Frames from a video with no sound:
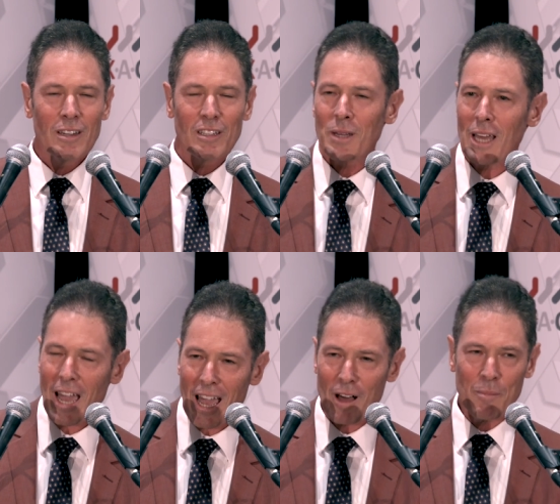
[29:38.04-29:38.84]
Doesn't matter
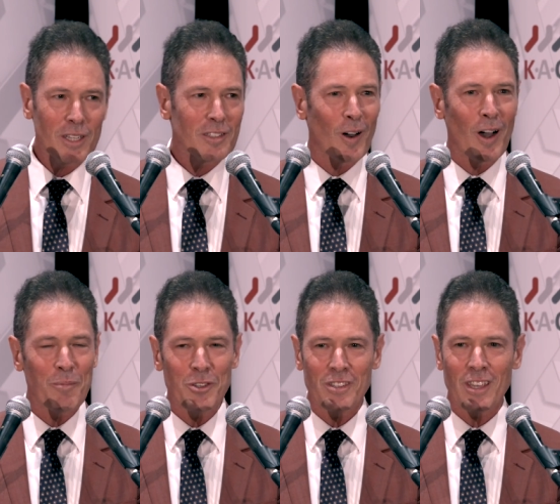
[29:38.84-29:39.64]
how many
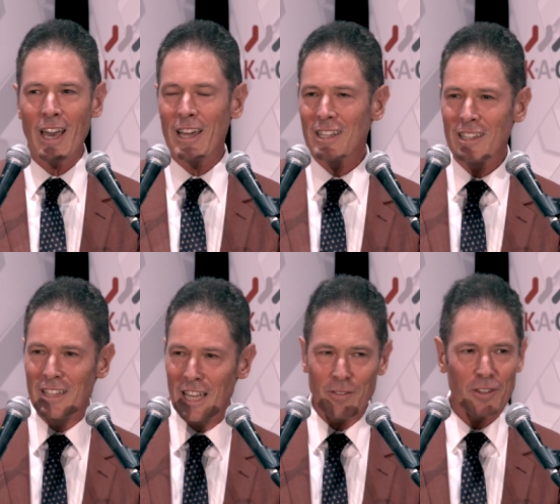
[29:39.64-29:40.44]
times you say it, it
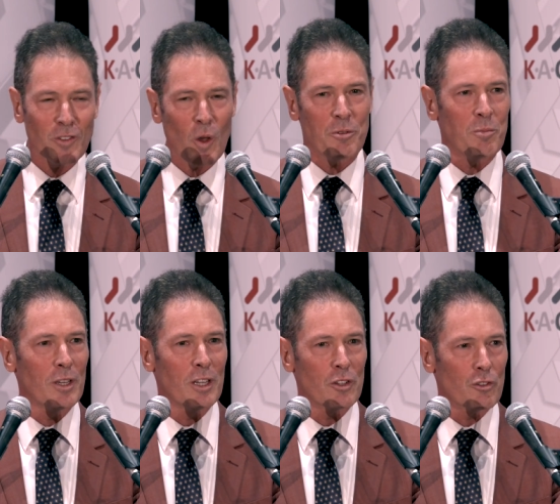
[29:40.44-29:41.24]
never stops
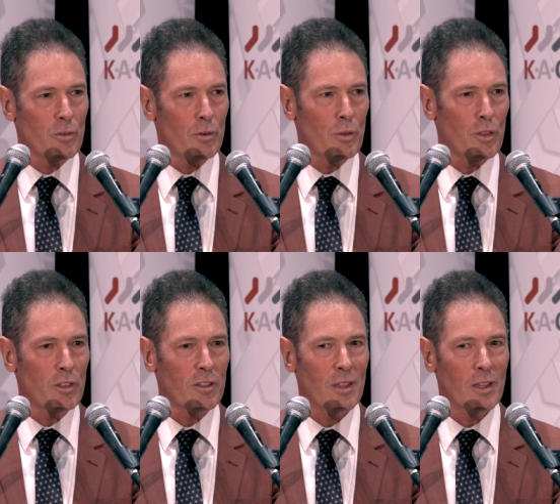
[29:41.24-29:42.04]
being the truth.